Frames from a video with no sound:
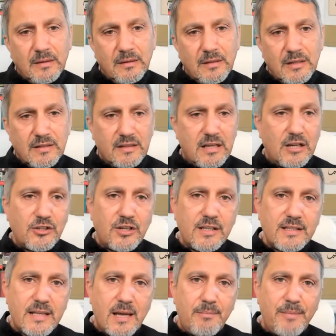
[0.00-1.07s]

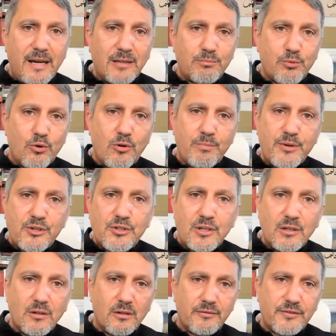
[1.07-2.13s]
discussions about
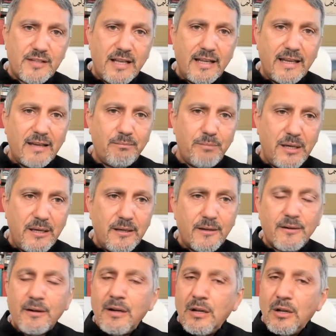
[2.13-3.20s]
prohibition of selling beer